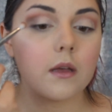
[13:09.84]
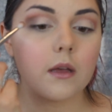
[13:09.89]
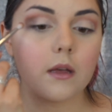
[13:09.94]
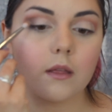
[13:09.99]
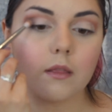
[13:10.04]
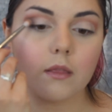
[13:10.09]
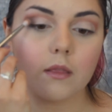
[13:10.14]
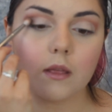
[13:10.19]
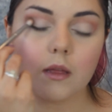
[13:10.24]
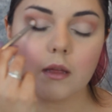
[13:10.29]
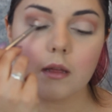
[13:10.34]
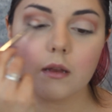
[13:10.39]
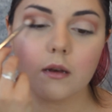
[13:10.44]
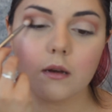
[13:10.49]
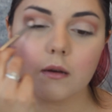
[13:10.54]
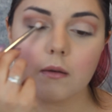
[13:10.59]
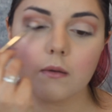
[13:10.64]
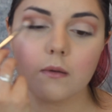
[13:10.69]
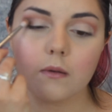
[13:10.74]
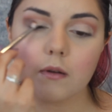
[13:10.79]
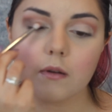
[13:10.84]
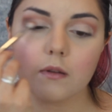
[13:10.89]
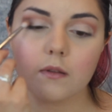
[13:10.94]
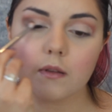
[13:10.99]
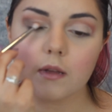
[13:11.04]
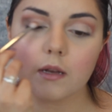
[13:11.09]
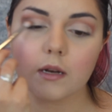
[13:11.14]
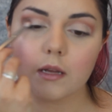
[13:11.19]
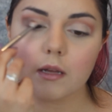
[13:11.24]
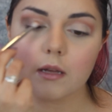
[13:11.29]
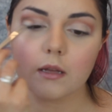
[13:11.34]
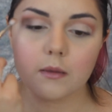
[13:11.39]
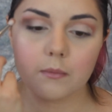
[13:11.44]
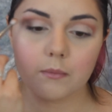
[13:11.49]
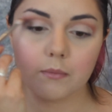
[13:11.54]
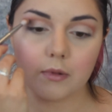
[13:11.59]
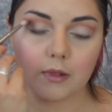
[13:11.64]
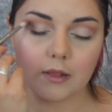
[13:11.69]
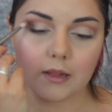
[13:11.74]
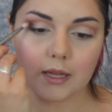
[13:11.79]
And then we're just gonna
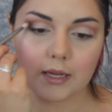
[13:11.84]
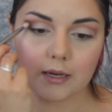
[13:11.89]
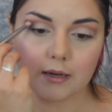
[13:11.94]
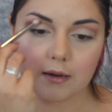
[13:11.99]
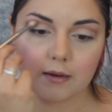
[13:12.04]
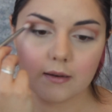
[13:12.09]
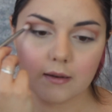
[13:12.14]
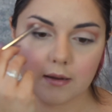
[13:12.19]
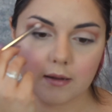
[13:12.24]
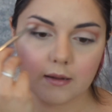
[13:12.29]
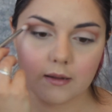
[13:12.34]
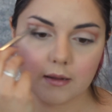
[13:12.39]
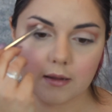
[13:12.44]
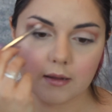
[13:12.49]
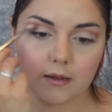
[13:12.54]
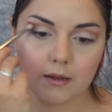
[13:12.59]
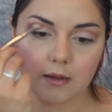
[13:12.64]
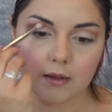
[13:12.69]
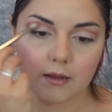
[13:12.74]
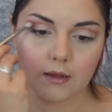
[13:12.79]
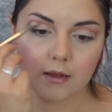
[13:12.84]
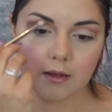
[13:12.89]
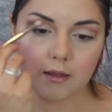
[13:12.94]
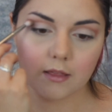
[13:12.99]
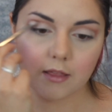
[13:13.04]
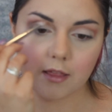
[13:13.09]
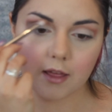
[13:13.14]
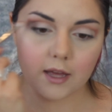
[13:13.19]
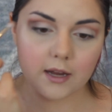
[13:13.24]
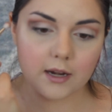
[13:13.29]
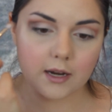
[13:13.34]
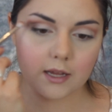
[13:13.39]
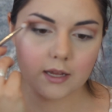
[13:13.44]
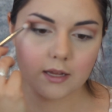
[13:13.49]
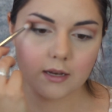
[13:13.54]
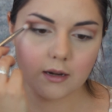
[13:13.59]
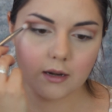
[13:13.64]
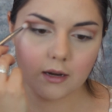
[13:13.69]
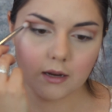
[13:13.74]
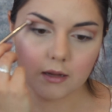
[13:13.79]
blend that
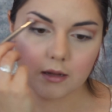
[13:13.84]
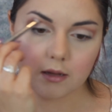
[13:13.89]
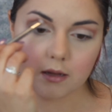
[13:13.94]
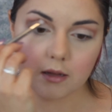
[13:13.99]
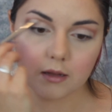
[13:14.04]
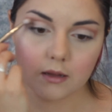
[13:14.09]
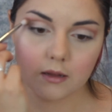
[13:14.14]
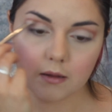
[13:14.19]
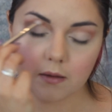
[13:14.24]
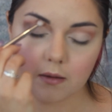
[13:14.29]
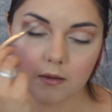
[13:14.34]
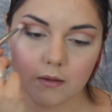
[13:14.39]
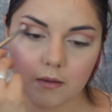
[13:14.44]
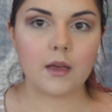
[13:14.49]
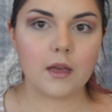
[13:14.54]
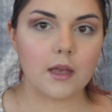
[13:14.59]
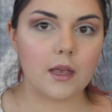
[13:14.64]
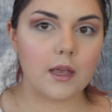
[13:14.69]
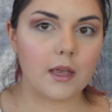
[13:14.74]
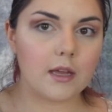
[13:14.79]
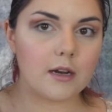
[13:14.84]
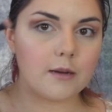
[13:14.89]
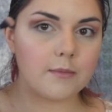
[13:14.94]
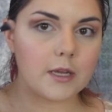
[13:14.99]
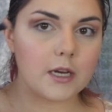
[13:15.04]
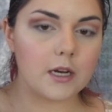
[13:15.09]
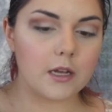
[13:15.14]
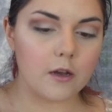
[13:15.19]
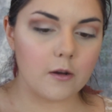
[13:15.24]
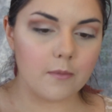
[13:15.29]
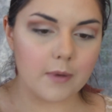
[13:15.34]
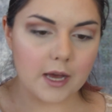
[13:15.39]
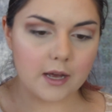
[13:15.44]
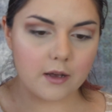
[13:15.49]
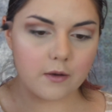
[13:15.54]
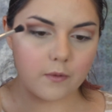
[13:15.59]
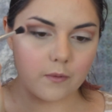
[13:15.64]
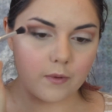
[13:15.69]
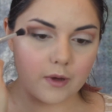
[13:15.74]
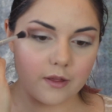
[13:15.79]
in. And I'm gonna go
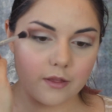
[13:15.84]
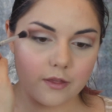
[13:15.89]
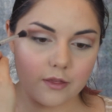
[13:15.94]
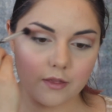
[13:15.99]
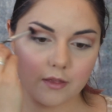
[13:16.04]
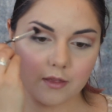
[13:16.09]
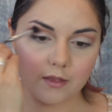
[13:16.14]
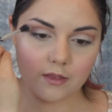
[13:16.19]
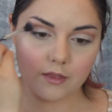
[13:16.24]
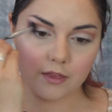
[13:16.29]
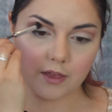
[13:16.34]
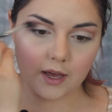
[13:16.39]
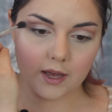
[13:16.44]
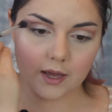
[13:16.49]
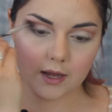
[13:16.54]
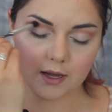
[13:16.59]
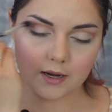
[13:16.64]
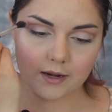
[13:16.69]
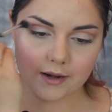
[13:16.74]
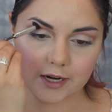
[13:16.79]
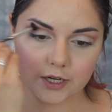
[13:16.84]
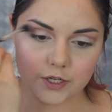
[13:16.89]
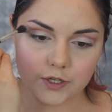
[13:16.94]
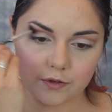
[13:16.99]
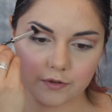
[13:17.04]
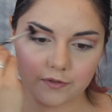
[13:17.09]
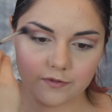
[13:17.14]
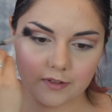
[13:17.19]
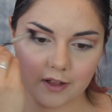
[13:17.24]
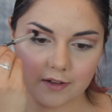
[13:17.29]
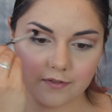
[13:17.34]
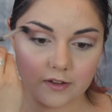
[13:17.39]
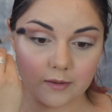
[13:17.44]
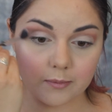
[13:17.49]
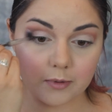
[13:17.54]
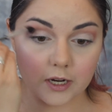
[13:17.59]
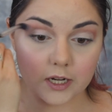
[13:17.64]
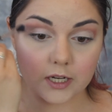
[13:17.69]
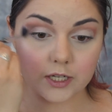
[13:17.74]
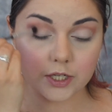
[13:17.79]
back with that initial fluffy
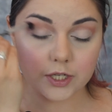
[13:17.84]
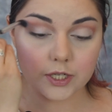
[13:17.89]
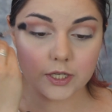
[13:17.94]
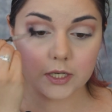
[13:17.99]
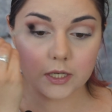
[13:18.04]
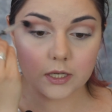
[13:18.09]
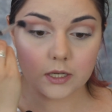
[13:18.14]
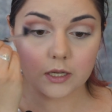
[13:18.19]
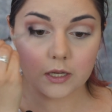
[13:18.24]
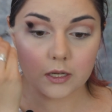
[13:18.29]
brush